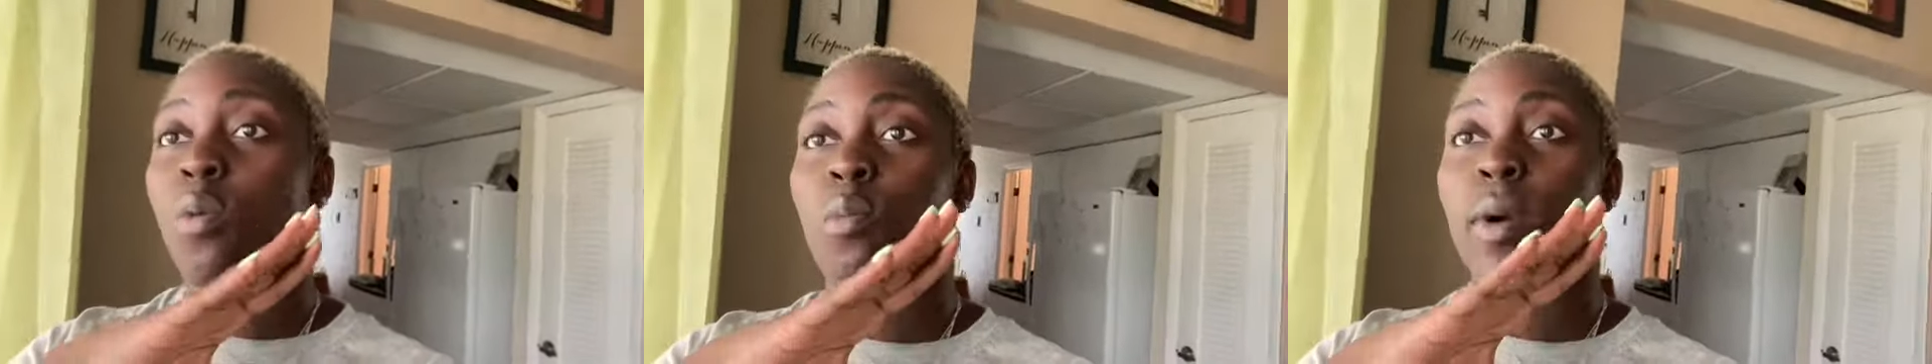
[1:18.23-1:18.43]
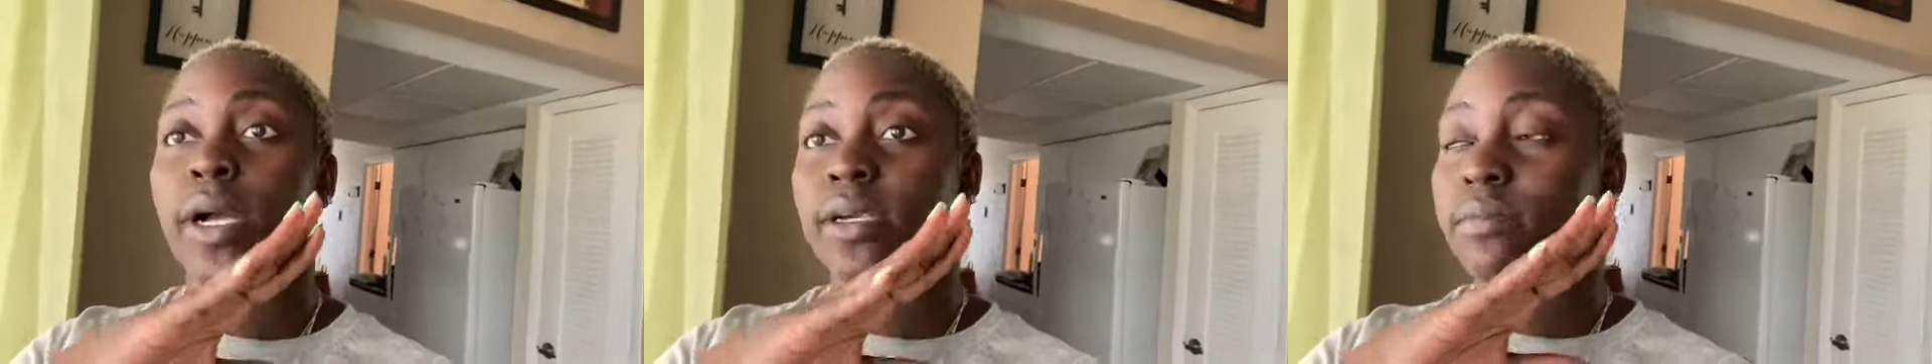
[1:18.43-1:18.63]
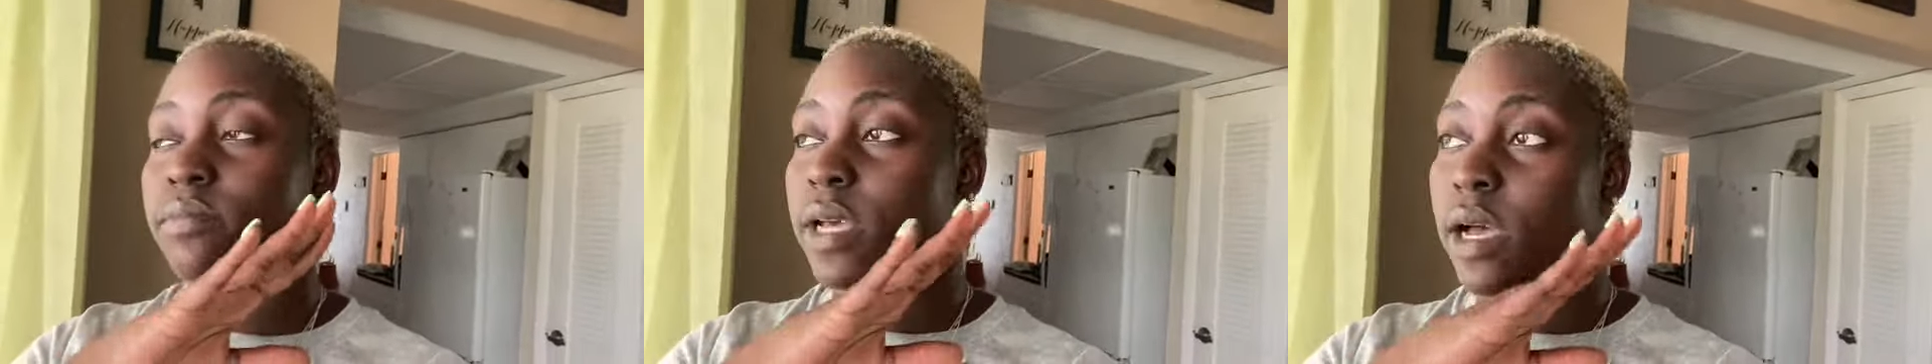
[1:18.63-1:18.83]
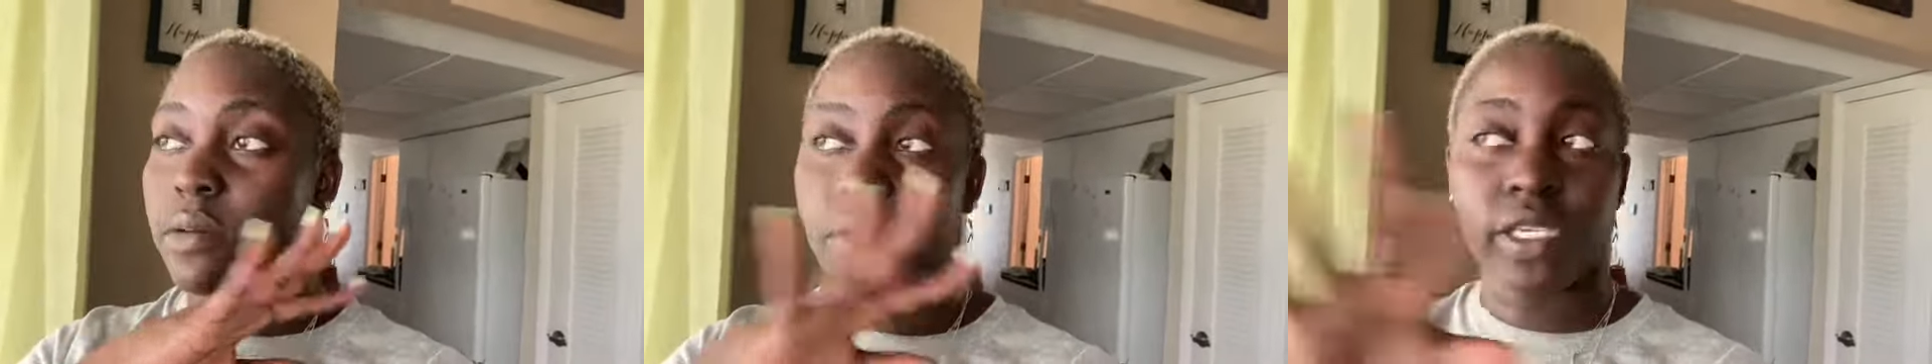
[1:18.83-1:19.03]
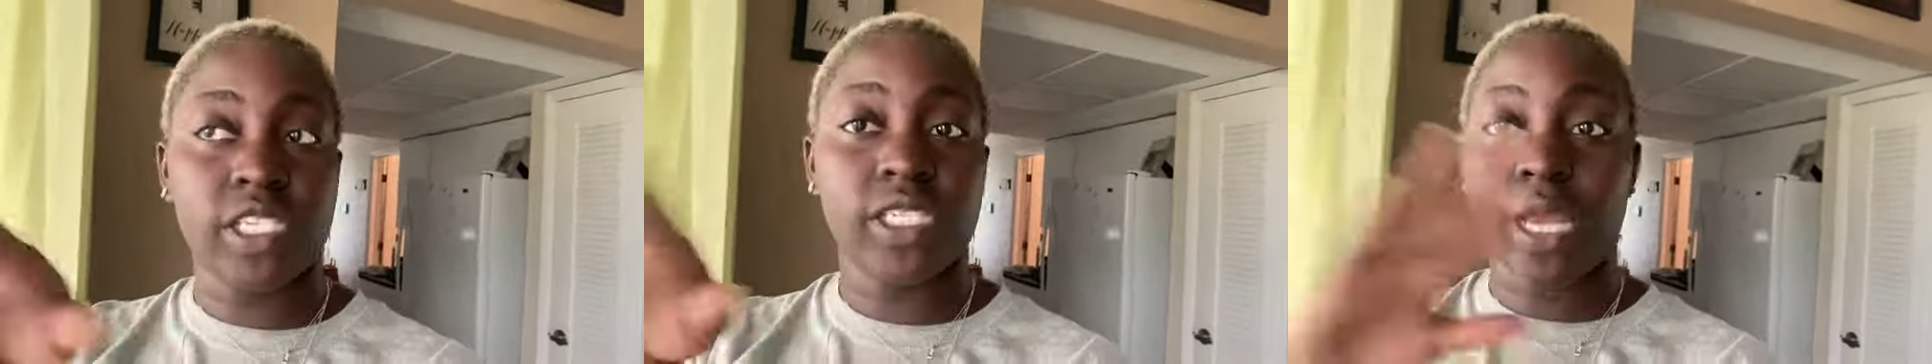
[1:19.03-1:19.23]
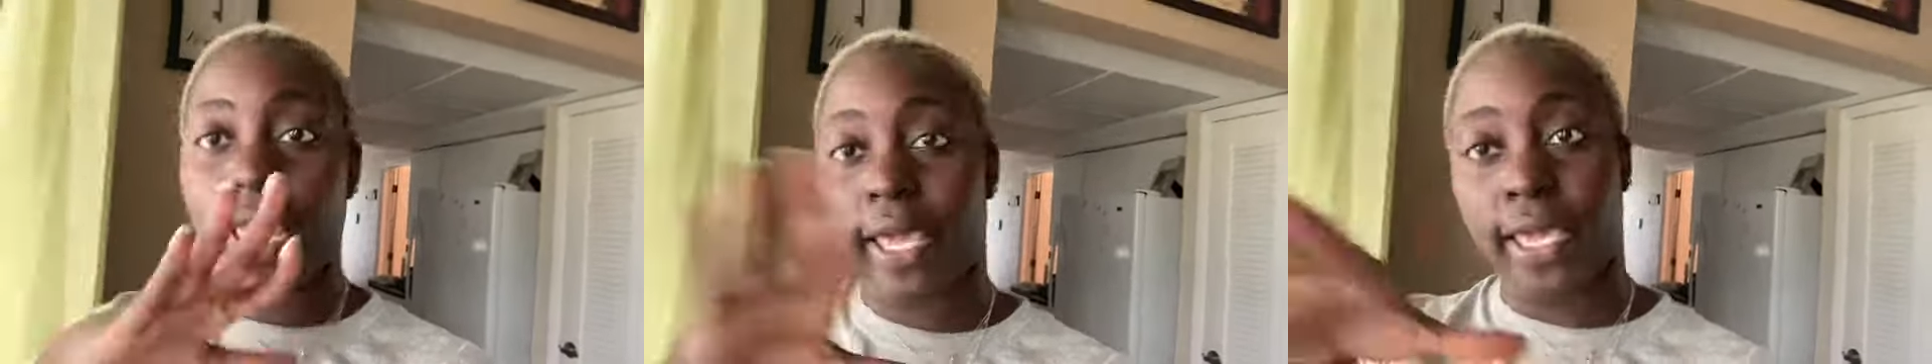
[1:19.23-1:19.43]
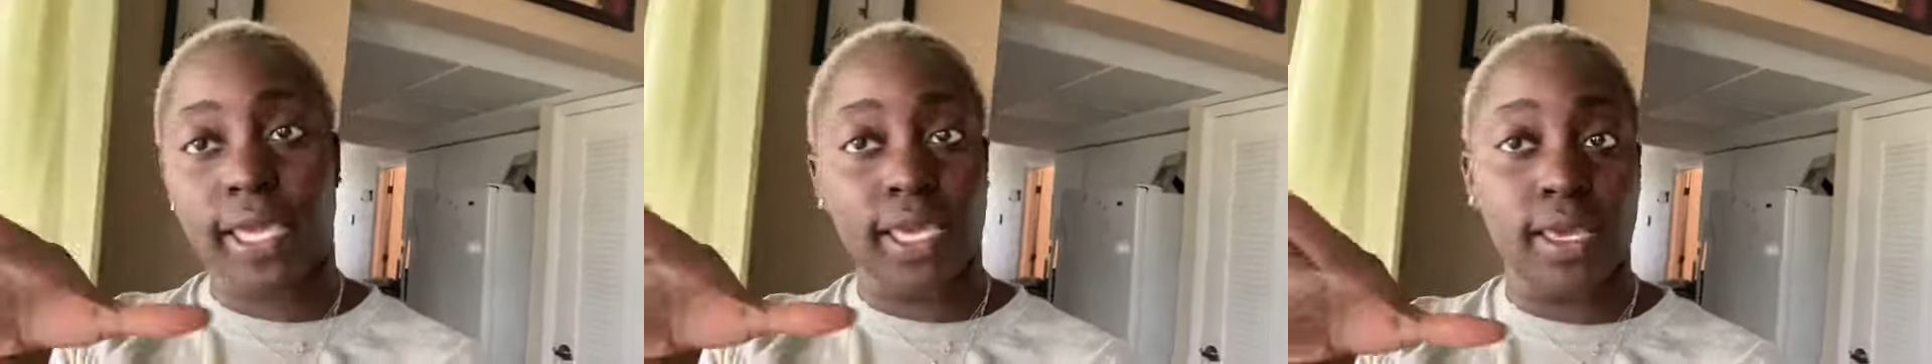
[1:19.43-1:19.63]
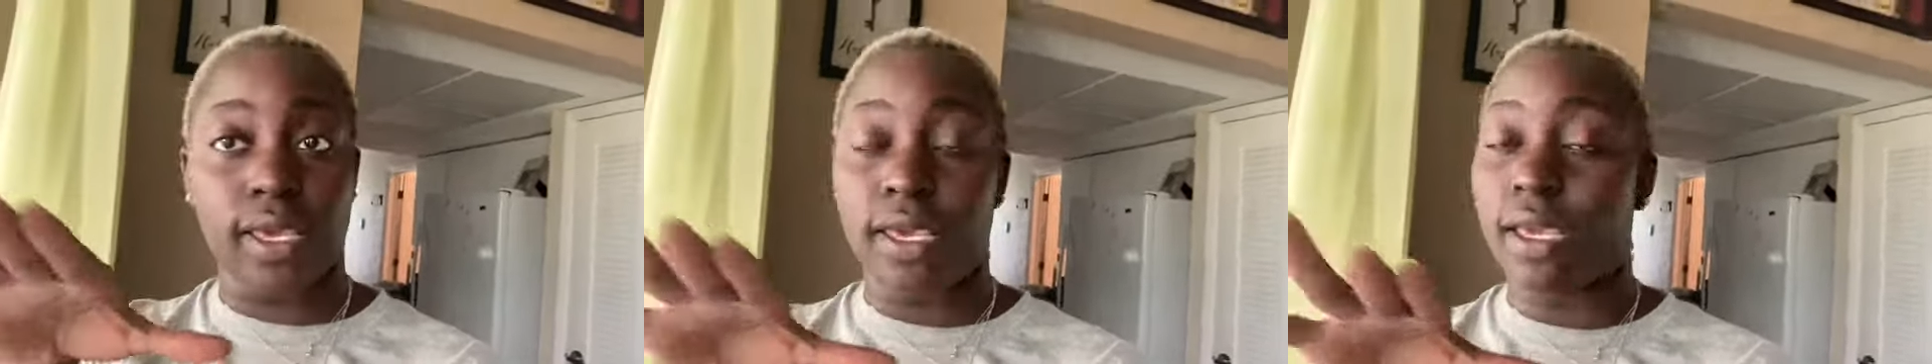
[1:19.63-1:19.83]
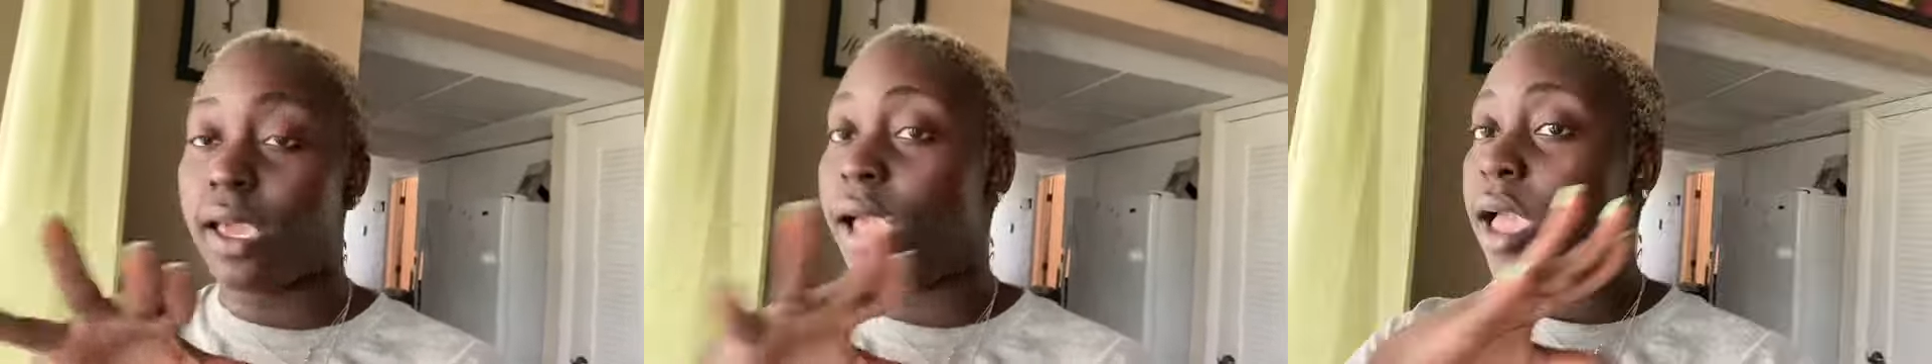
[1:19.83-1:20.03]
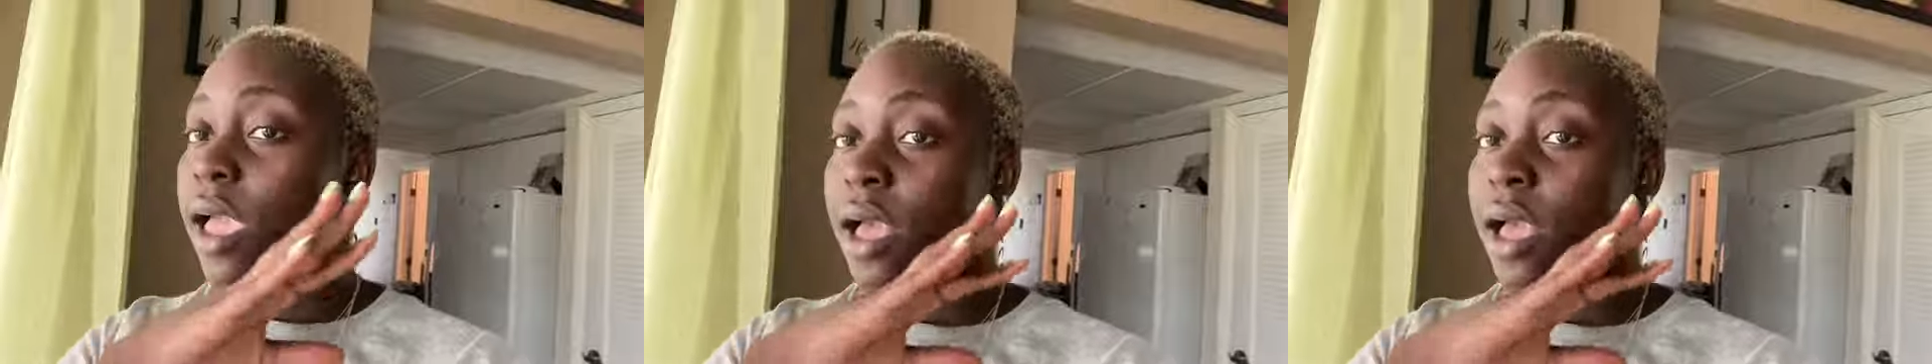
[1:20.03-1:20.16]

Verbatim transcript: my I was shaky,